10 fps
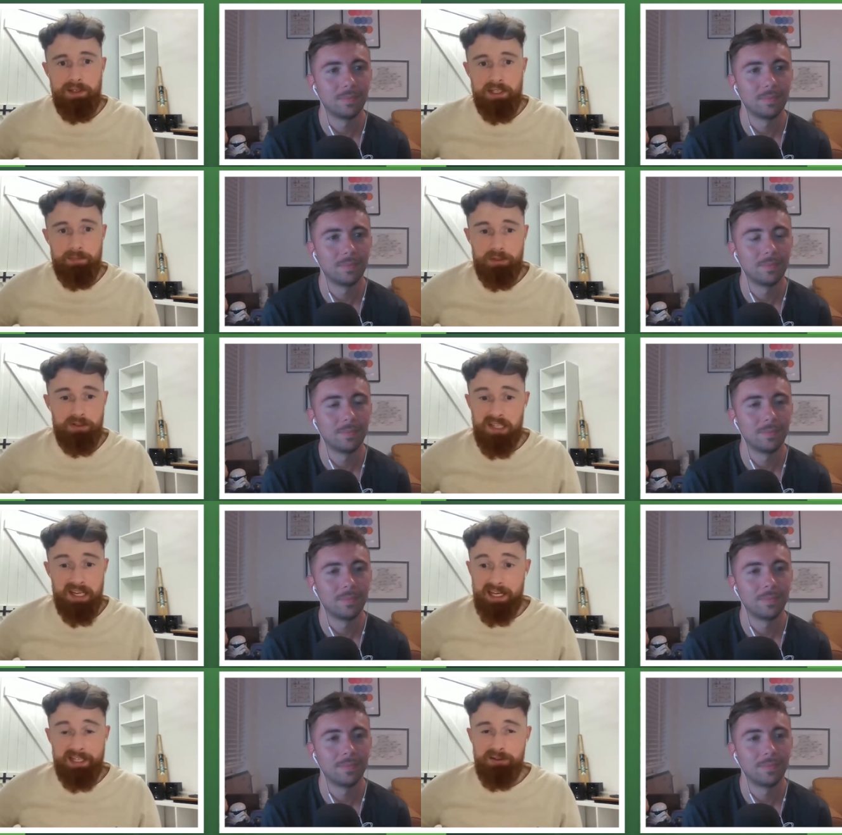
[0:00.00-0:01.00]
Speaker 1: League because
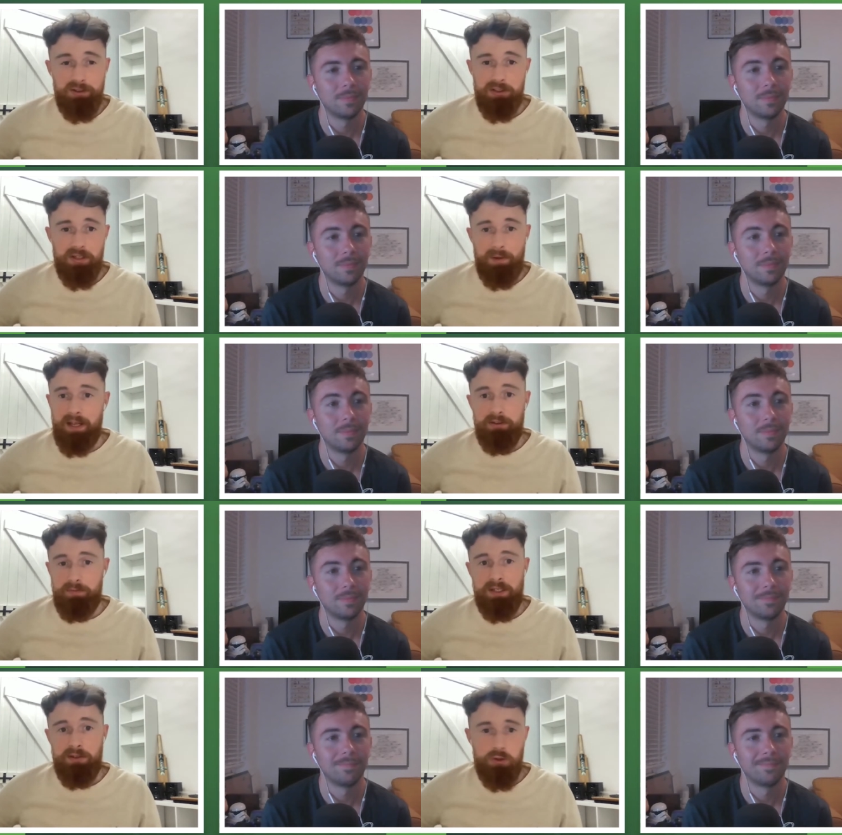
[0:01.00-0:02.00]
he's just a player who's
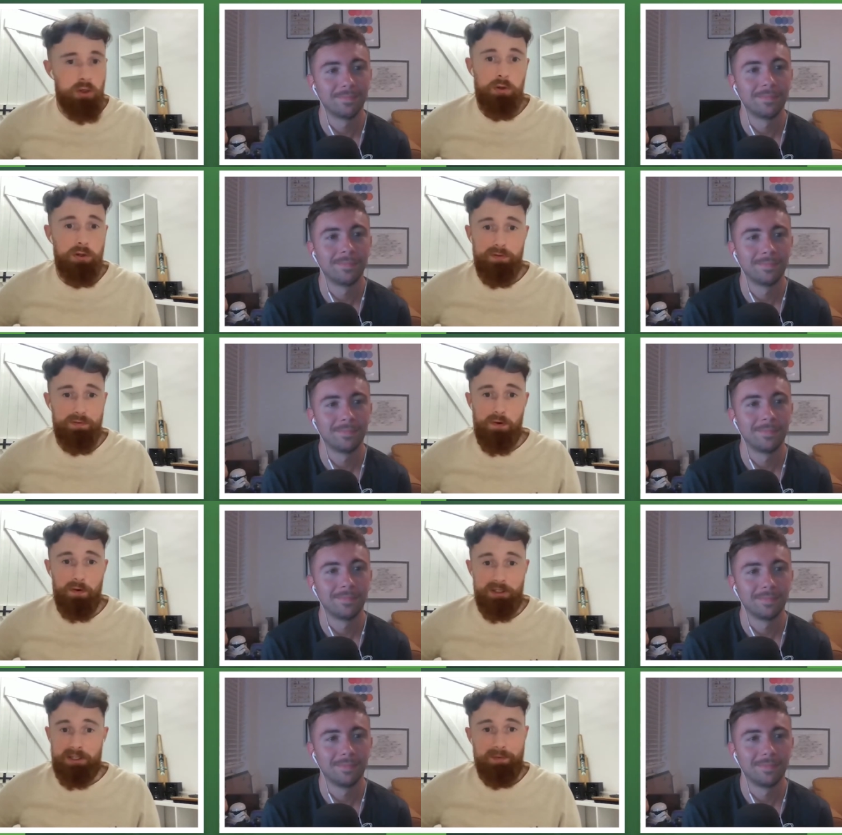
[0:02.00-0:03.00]
been too good
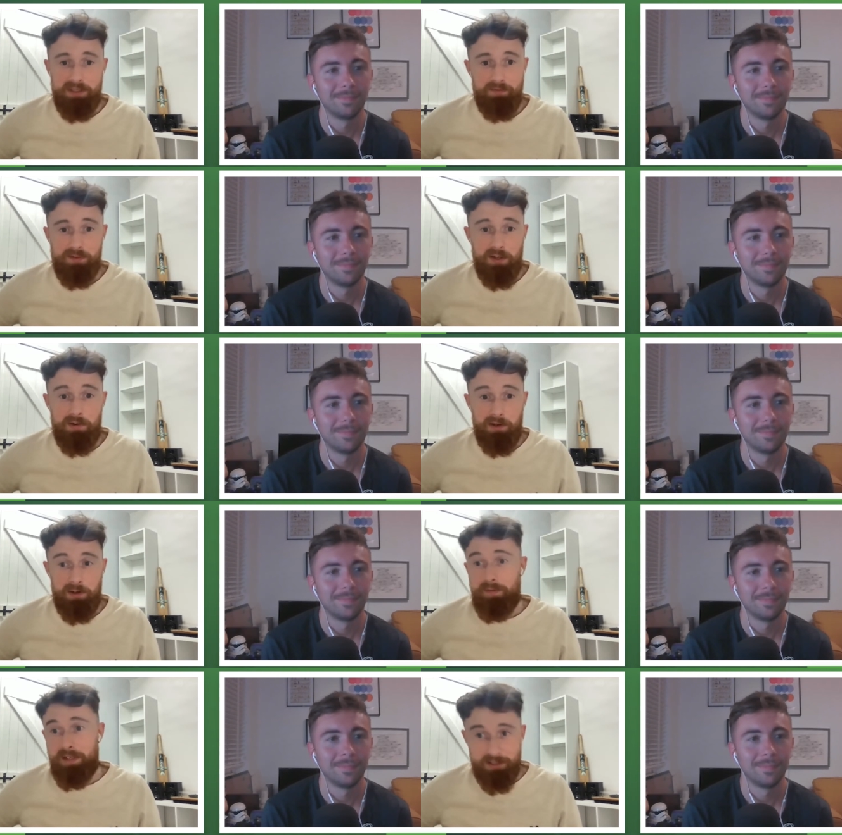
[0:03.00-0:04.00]
for the championship for so
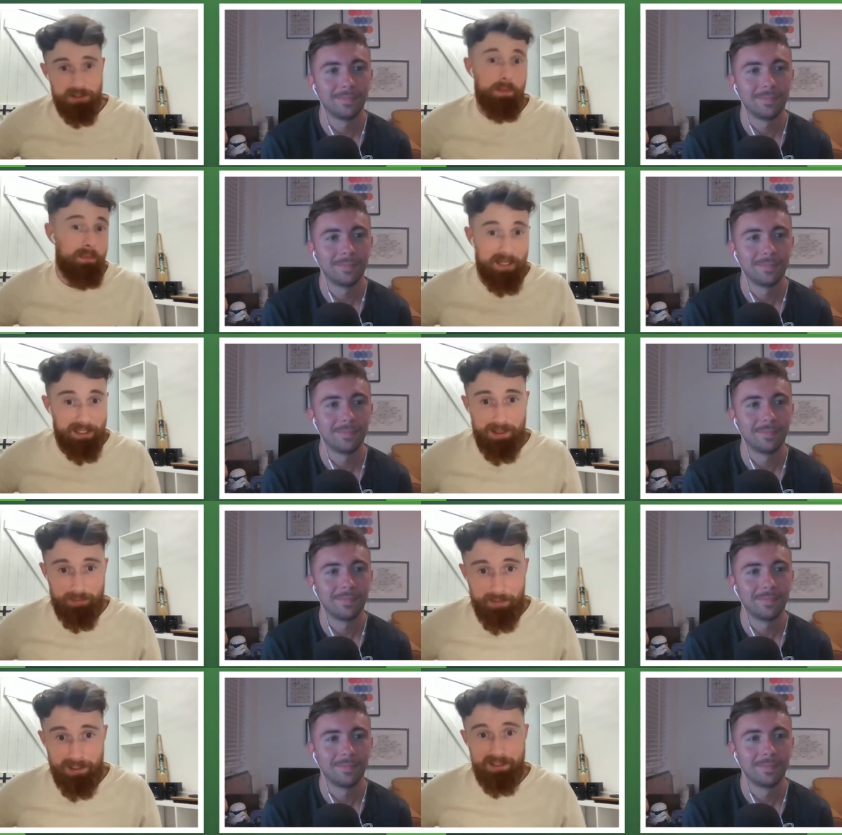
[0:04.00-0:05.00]
long and really should be playing in the
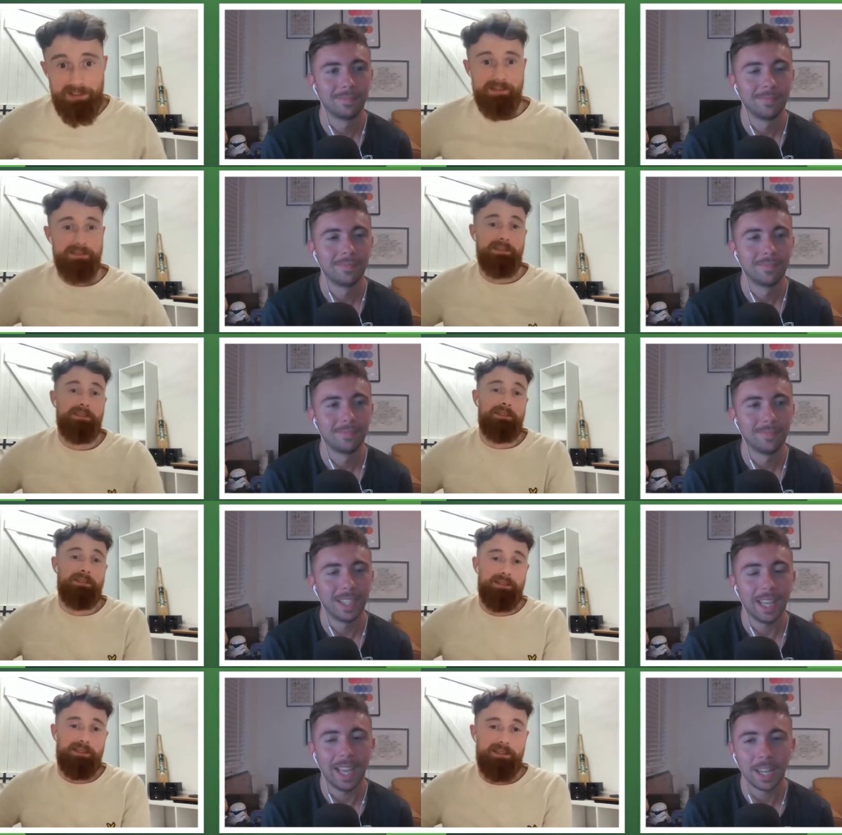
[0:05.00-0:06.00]
Premier League
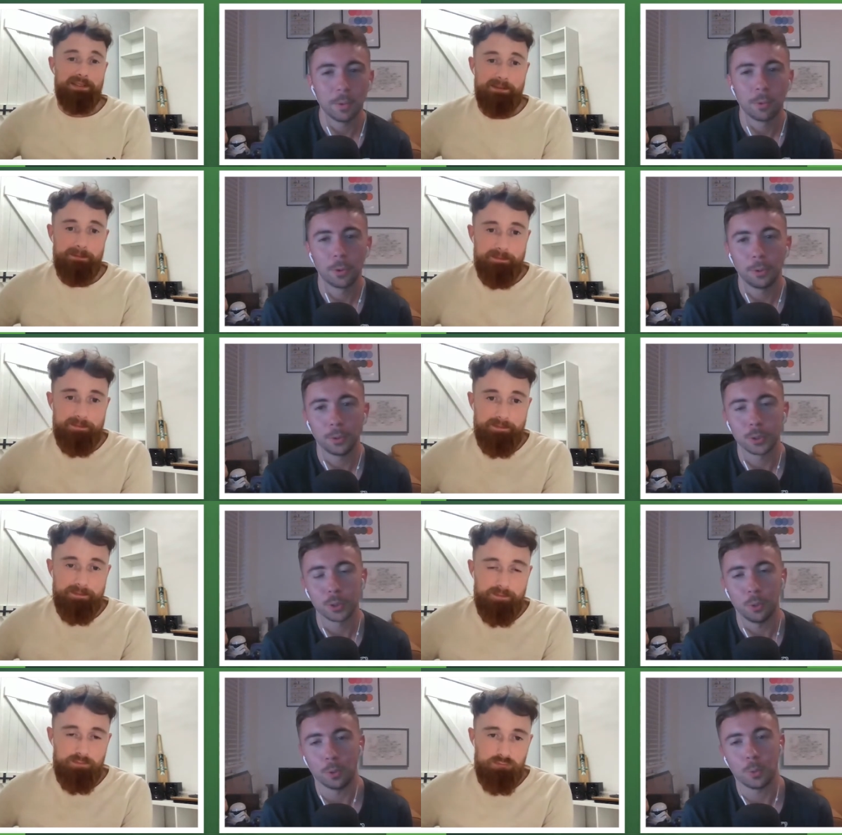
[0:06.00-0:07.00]
Speaker 2: anyone who can
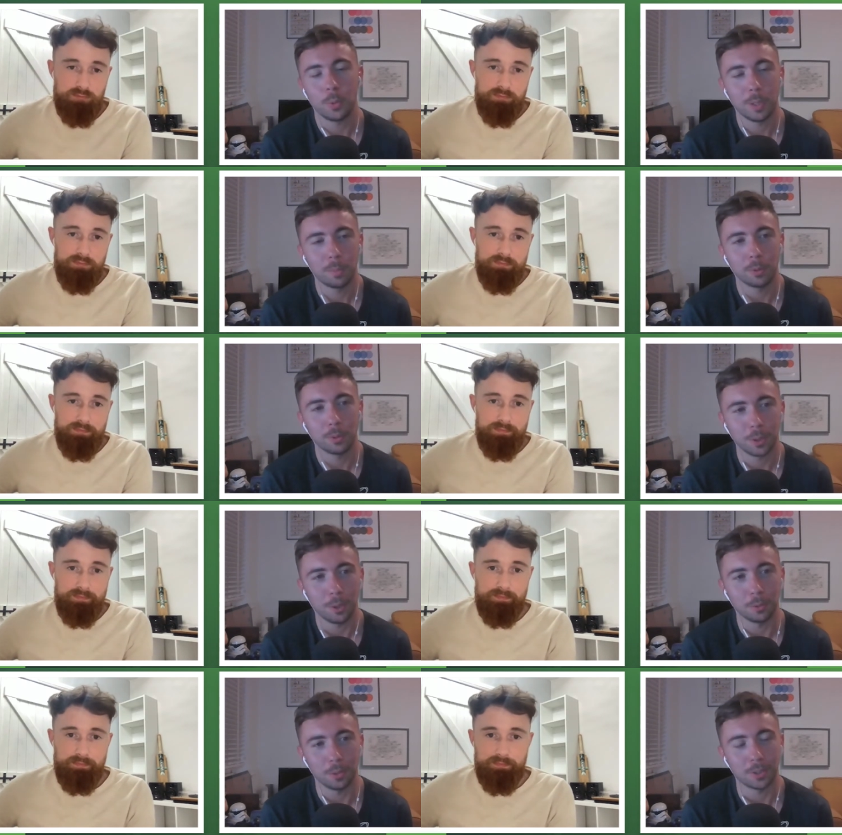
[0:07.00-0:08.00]
score 20 plus
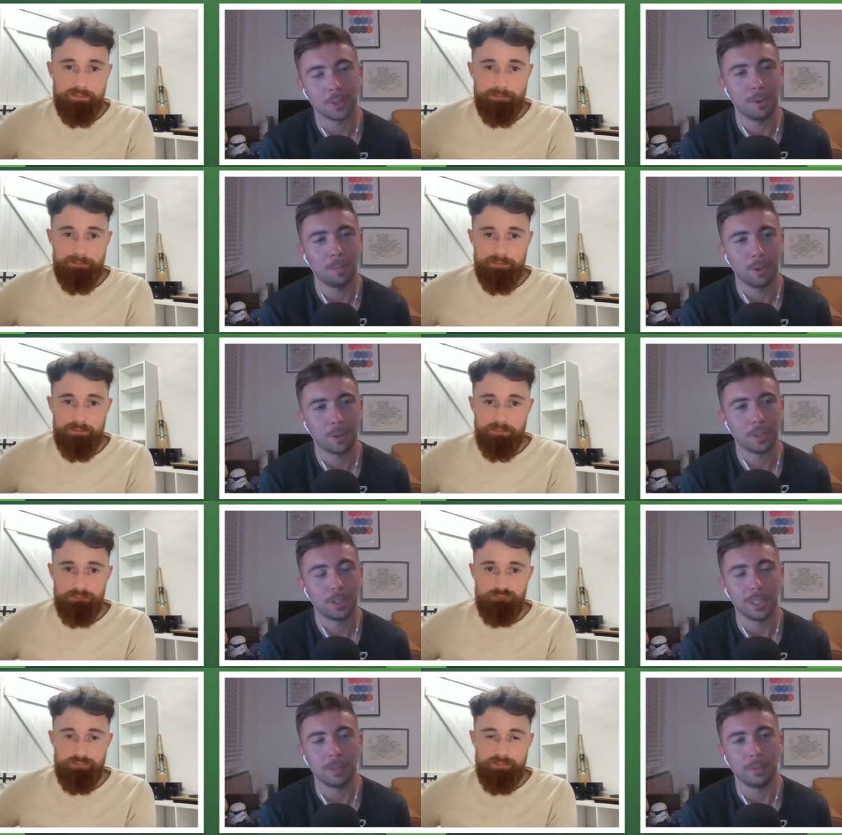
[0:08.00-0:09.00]
goals in a Scott Parker
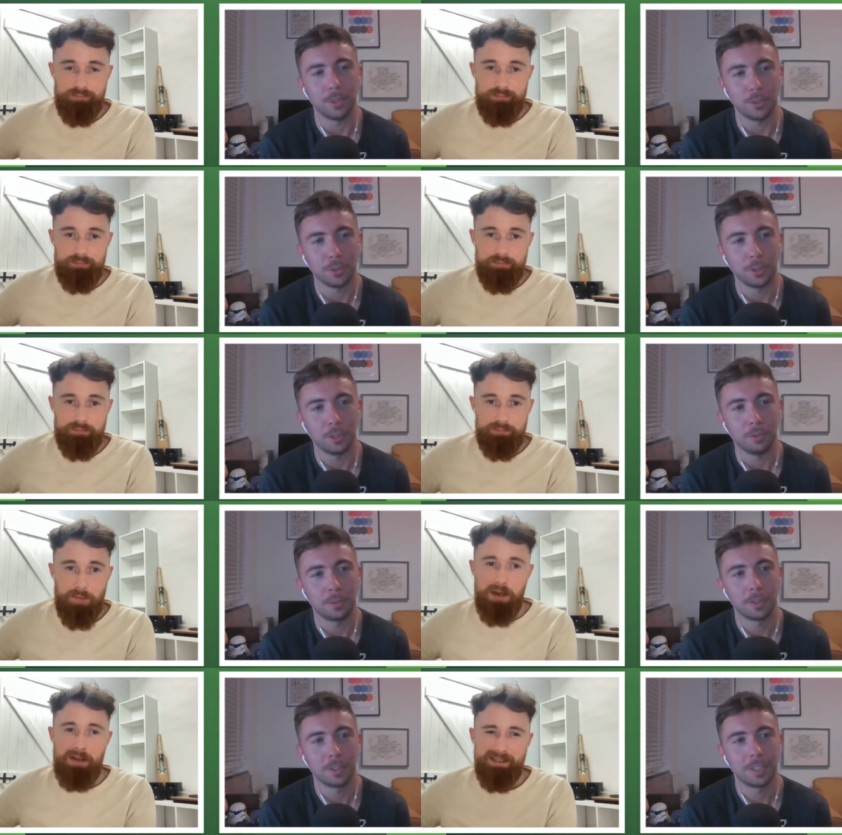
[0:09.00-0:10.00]
team
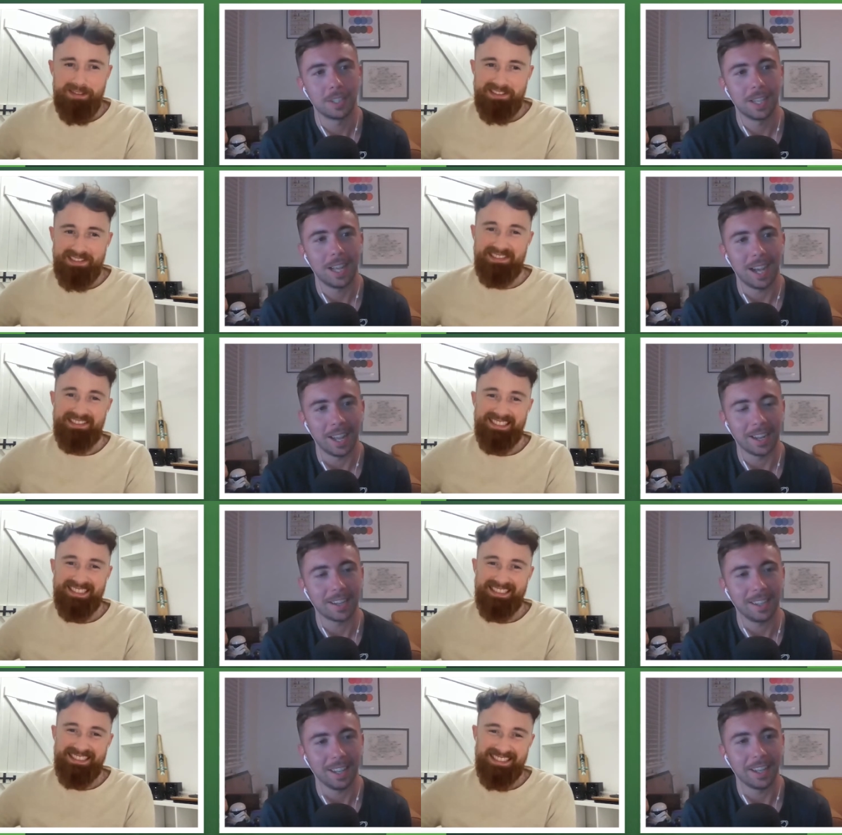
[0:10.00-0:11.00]
deserves an
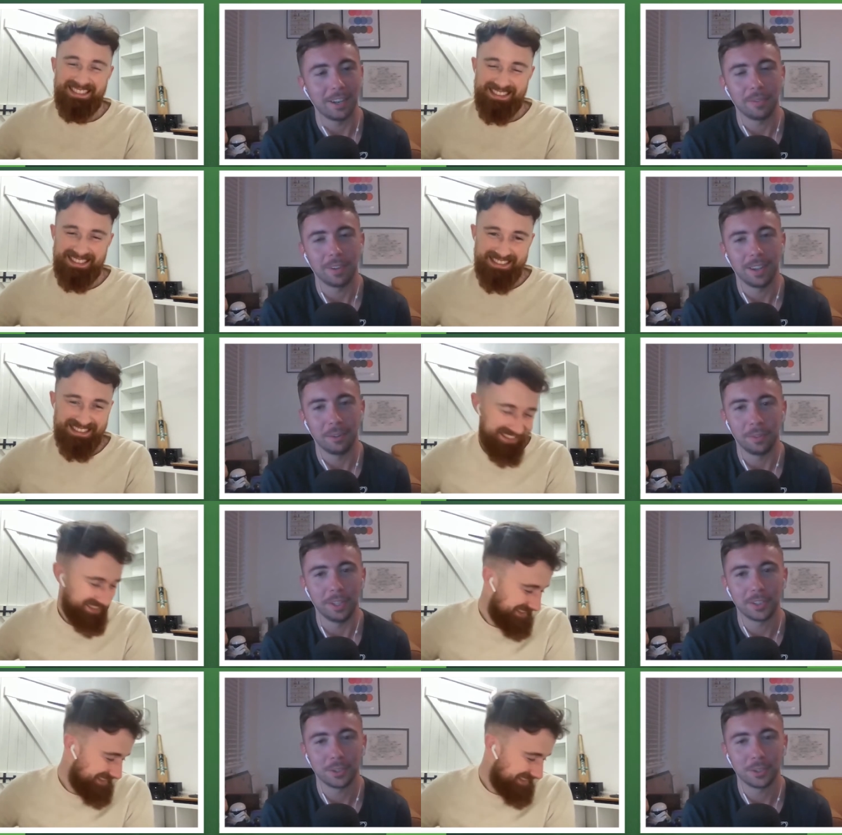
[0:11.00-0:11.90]
accolade of of this